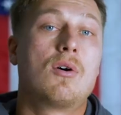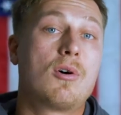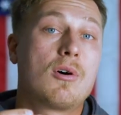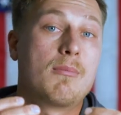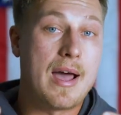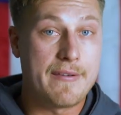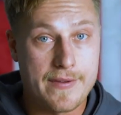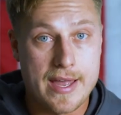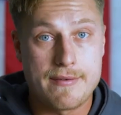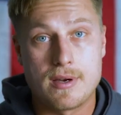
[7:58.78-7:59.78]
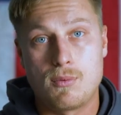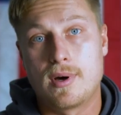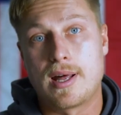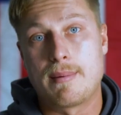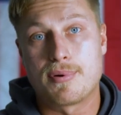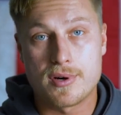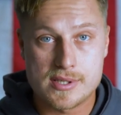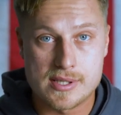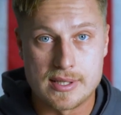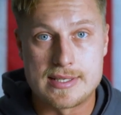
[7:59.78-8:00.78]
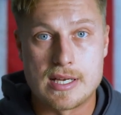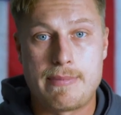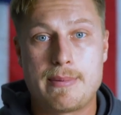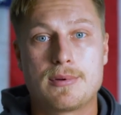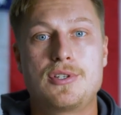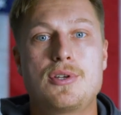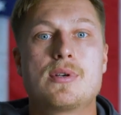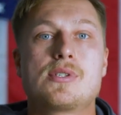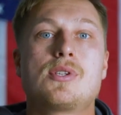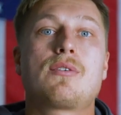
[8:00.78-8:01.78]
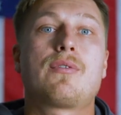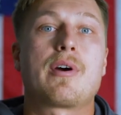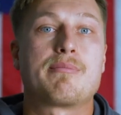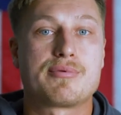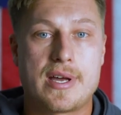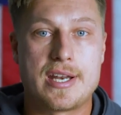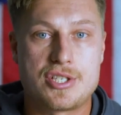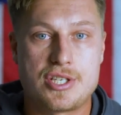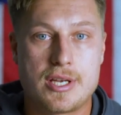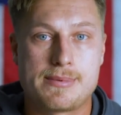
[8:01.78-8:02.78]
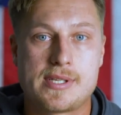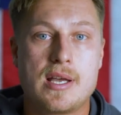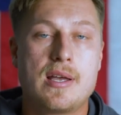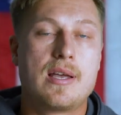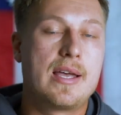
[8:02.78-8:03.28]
or my favorite, what I personally tell people to do is look for apprenticeships